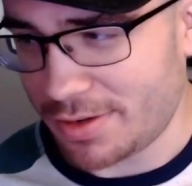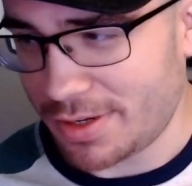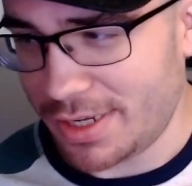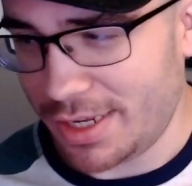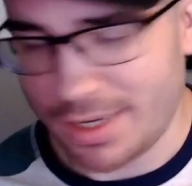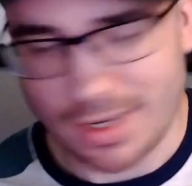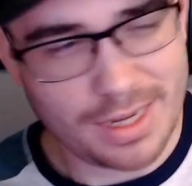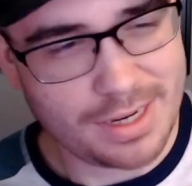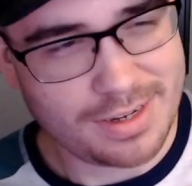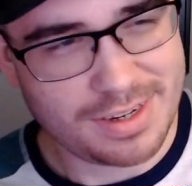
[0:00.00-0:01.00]

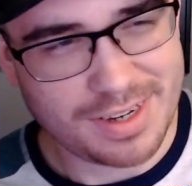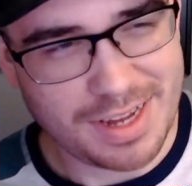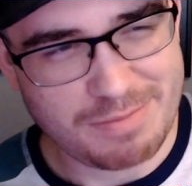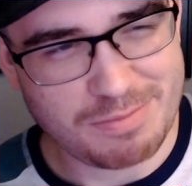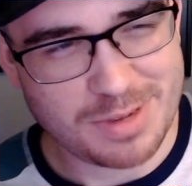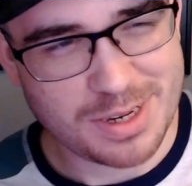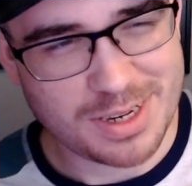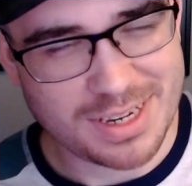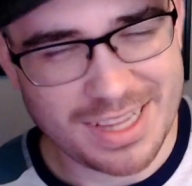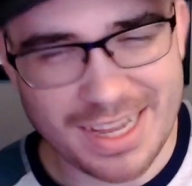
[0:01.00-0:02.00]
it
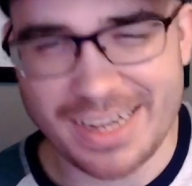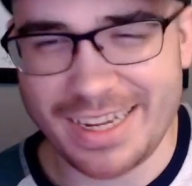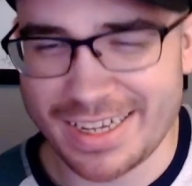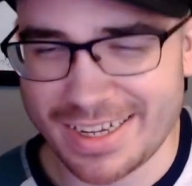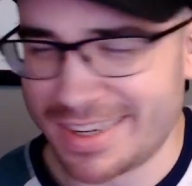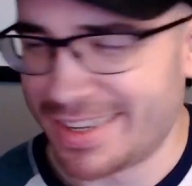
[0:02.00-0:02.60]
seems like